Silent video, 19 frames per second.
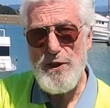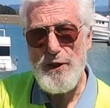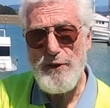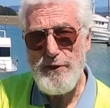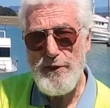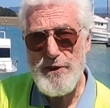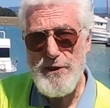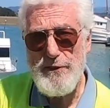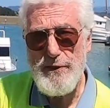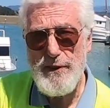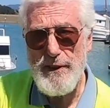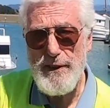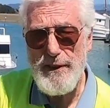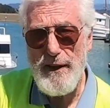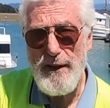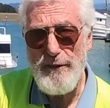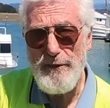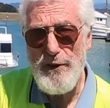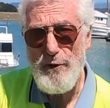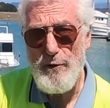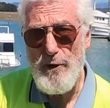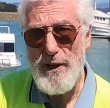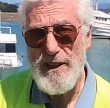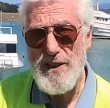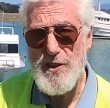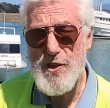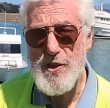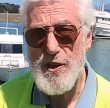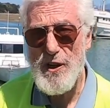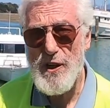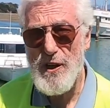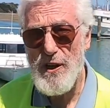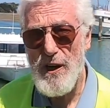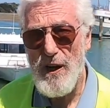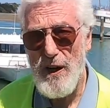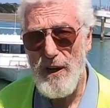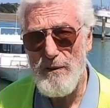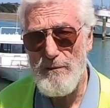foot of the ridge
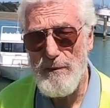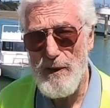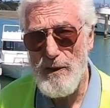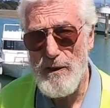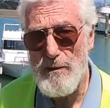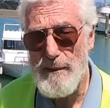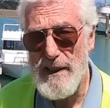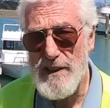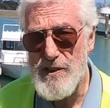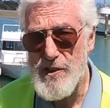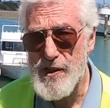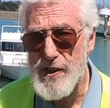on Mullen,